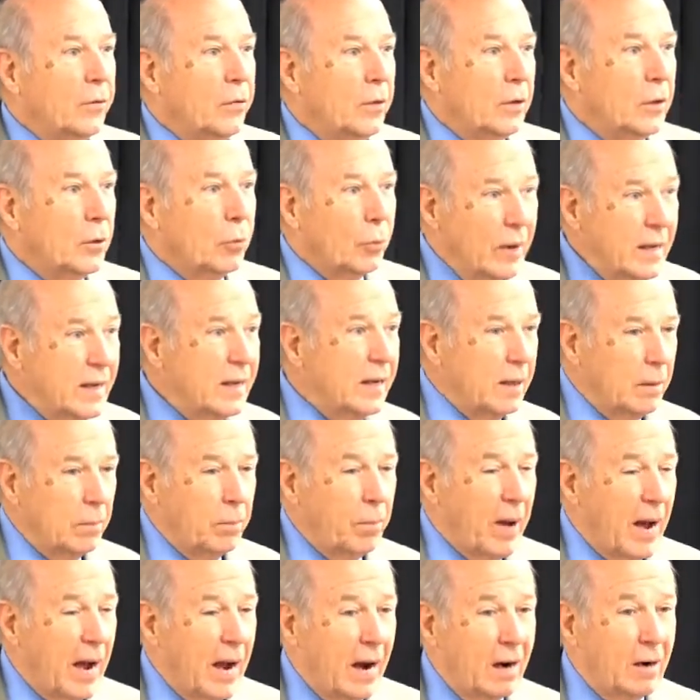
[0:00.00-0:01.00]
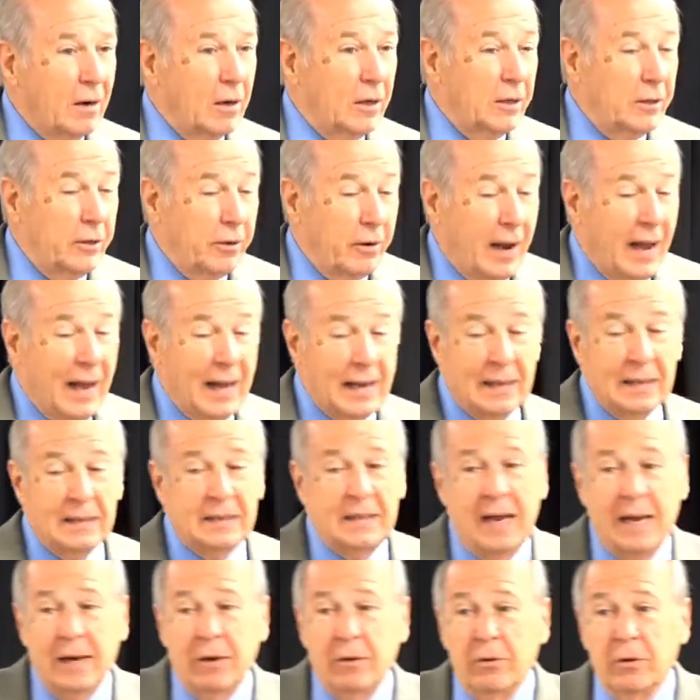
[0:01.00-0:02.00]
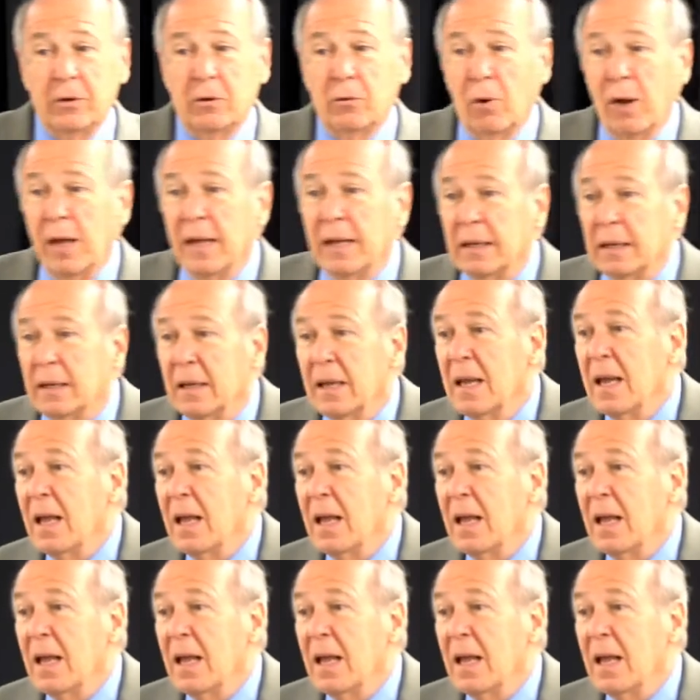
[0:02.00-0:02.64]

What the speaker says: Greek Empire under Alexander the Great,